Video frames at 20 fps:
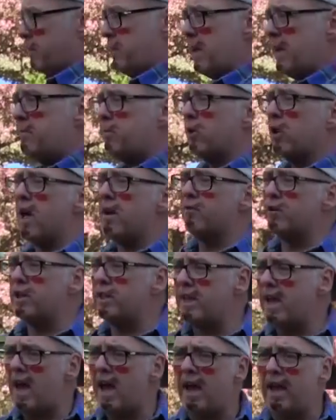to people every
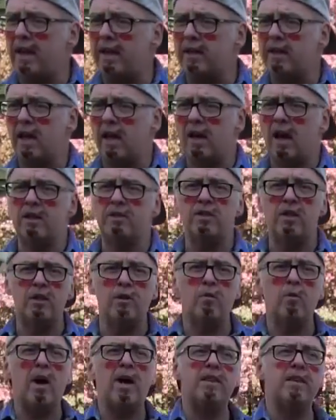day, and I see
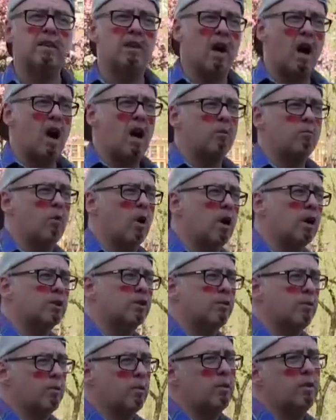the way that God
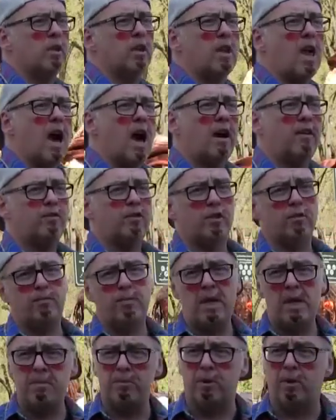works through the lives of
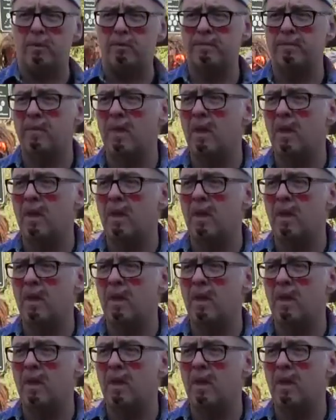people.